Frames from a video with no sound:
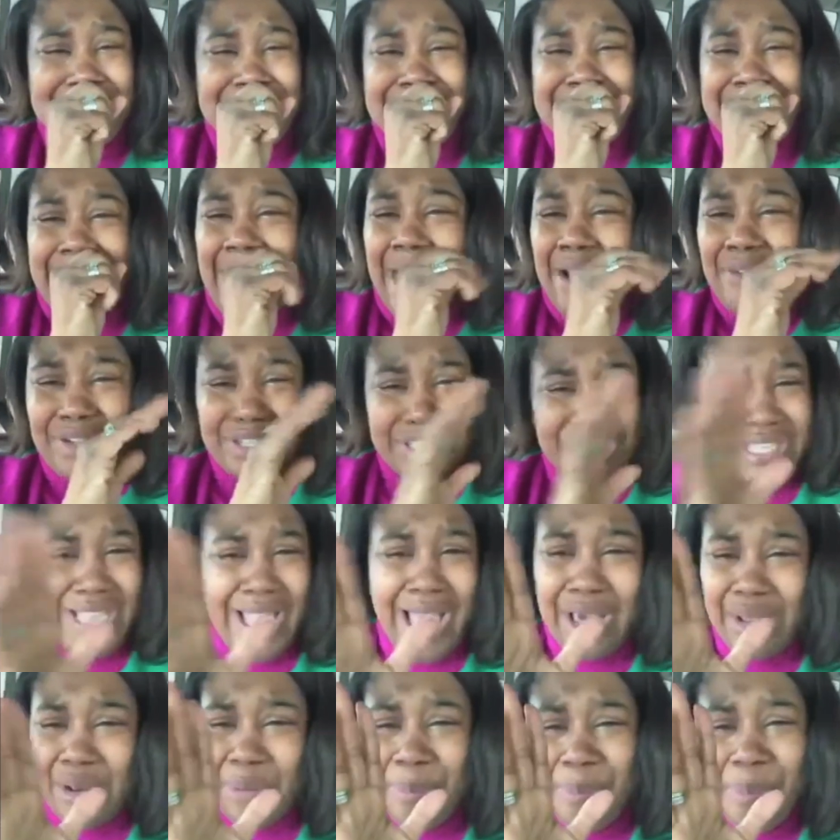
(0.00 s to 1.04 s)
tear a
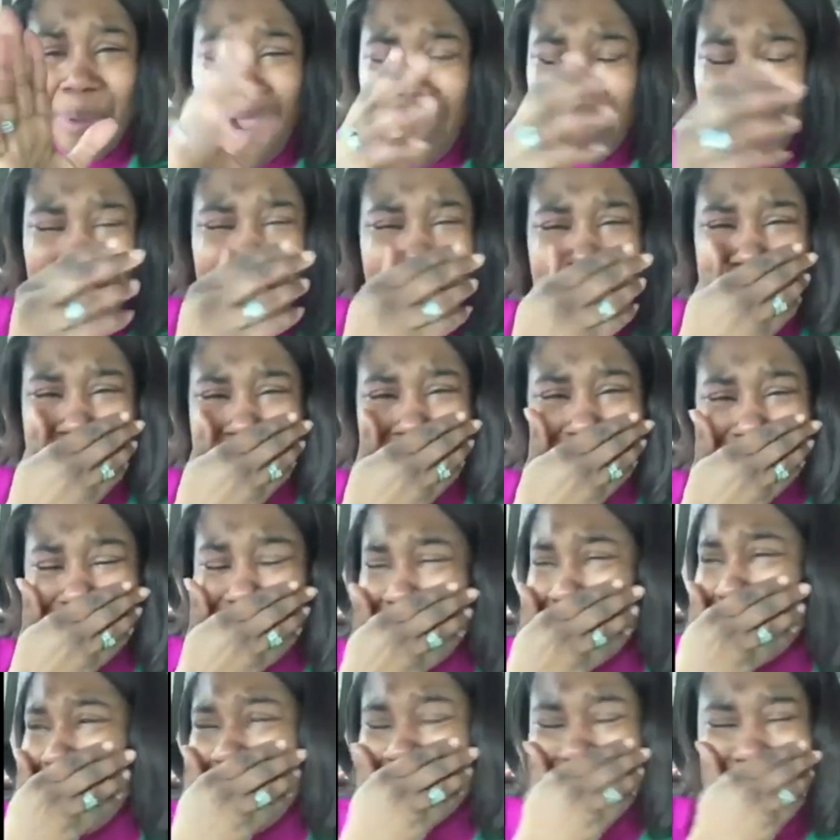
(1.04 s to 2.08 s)
child apart like this.
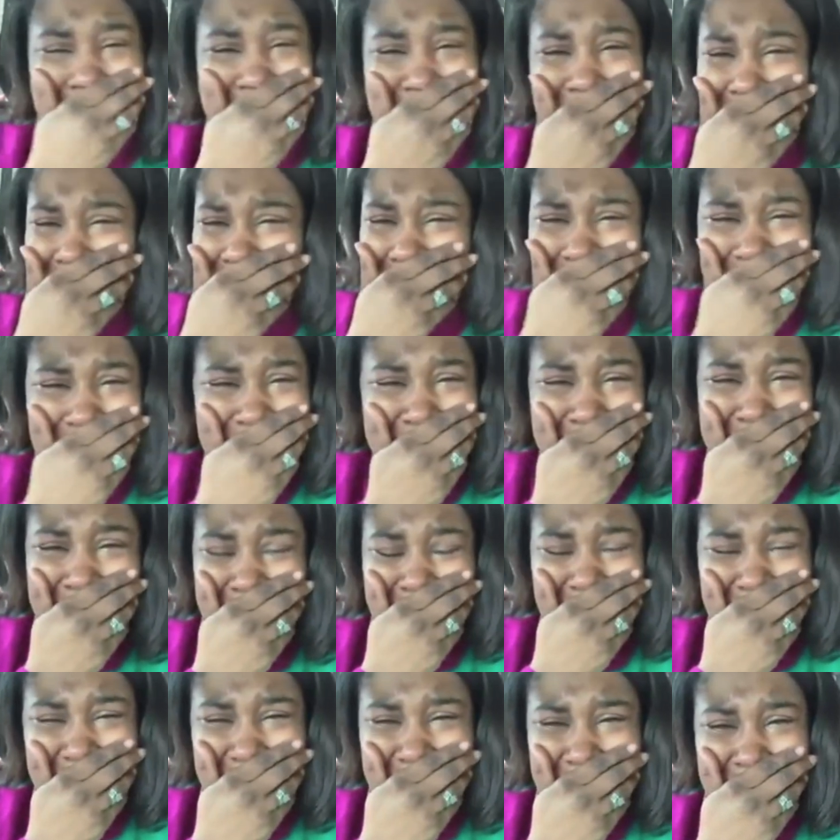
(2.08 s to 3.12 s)
It doesn't make any
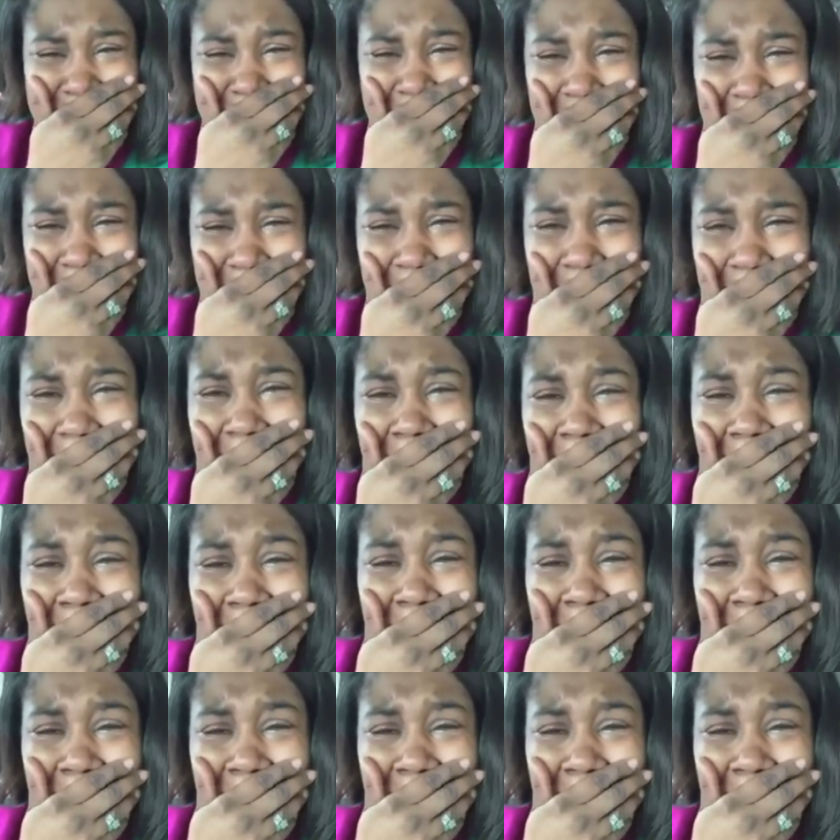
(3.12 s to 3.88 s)
sense to me.